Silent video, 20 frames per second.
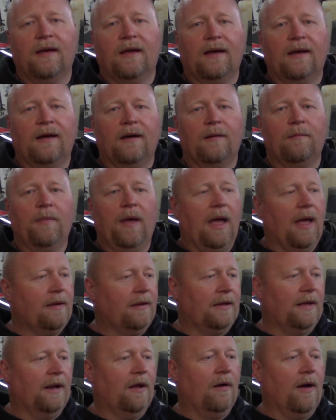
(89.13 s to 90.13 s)
Um,
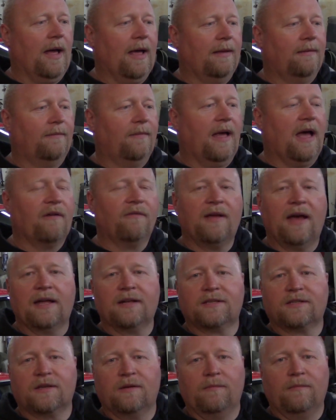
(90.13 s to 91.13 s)
you know, I, have
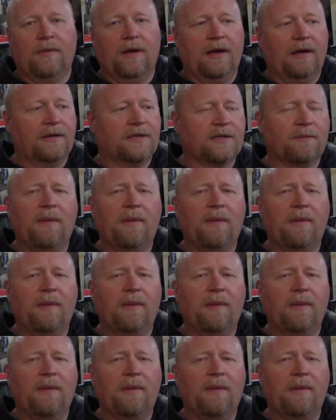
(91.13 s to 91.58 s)
got some, uh,